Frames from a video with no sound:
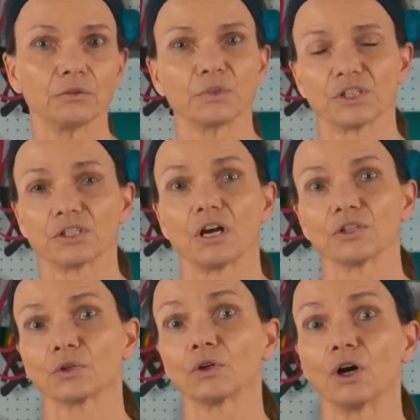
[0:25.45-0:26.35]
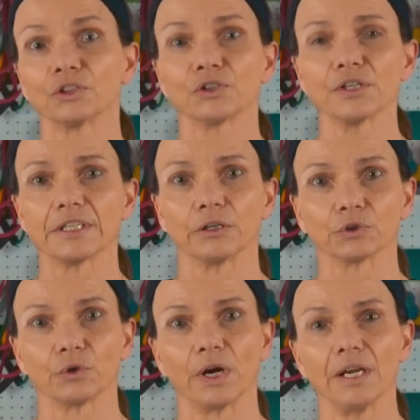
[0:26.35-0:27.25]
which is also called your
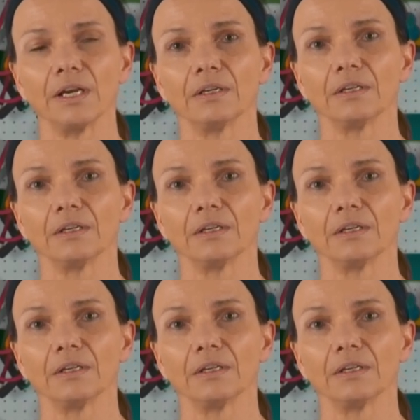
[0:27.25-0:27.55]
deltoid,